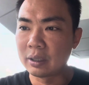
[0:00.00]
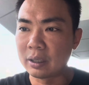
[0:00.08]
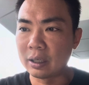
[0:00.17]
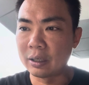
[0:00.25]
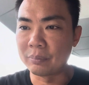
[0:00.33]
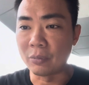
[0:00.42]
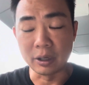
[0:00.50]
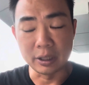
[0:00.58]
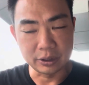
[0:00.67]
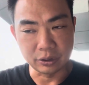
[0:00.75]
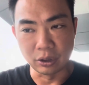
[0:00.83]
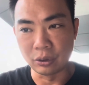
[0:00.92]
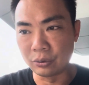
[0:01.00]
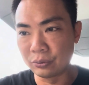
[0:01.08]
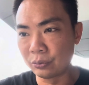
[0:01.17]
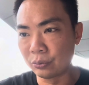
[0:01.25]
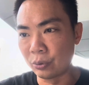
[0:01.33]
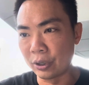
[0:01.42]
on its
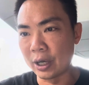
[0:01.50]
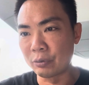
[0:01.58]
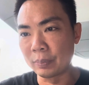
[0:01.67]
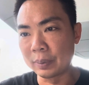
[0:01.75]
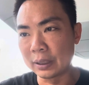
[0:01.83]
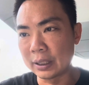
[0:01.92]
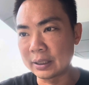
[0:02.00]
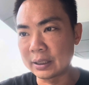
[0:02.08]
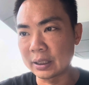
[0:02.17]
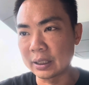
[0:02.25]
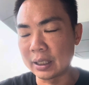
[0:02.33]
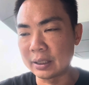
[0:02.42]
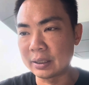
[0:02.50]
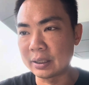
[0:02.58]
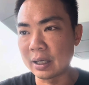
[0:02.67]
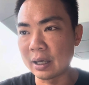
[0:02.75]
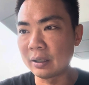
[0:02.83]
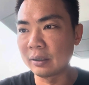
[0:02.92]
own without replacing the
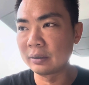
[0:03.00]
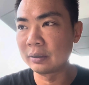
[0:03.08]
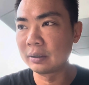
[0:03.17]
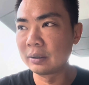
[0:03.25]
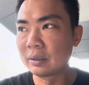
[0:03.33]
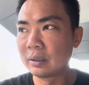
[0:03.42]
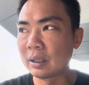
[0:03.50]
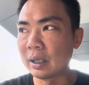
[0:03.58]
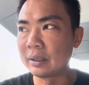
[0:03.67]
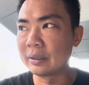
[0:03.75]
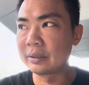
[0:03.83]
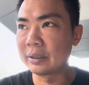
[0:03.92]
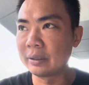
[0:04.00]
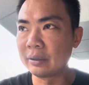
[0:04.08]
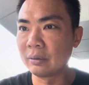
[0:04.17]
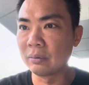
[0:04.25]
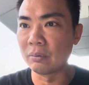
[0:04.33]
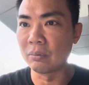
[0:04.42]
ACL
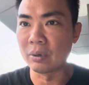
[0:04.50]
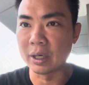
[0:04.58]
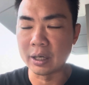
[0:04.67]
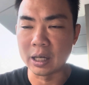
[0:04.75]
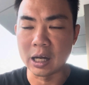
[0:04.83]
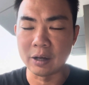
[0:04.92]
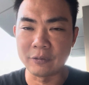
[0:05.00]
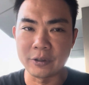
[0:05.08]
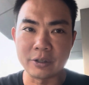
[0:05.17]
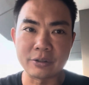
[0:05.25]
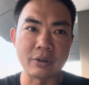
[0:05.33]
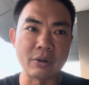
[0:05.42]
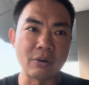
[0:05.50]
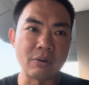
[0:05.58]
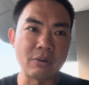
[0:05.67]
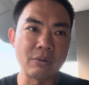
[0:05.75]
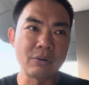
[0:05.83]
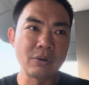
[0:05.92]
until 1.5 years
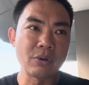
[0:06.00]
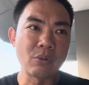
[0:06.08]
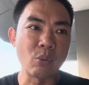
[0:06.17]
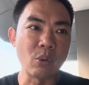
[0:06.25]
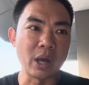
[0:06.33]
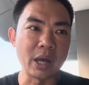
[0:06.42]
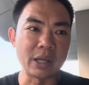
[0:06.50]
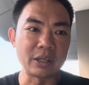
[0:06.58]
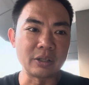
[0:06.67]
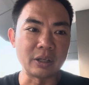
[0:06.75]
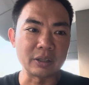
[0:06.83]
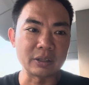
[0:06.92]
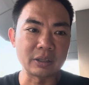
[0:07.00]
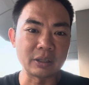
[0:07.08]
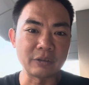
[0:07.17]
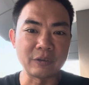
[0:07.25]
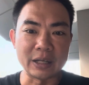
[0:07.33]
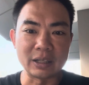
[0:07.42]
ago, where the
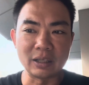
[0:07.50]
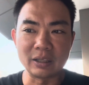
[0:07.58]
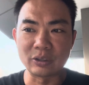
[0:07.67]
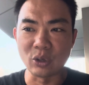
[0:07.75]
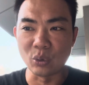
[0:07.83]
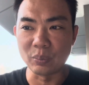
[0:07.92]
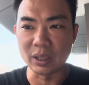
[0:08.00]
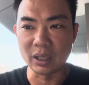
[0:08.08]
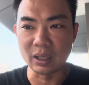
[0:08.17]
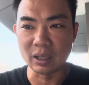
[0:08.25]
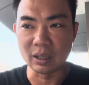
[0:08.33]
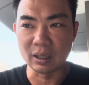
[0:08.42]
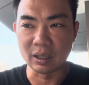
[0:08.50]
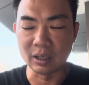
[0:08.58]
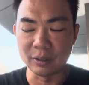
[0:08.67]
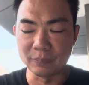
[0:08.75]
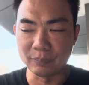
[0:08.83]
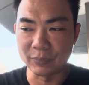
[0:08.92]
doctor finally told me
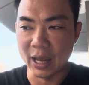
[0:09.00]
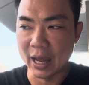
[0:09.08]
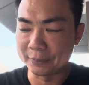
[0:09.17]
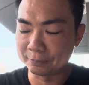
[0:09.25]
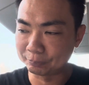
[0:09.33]
that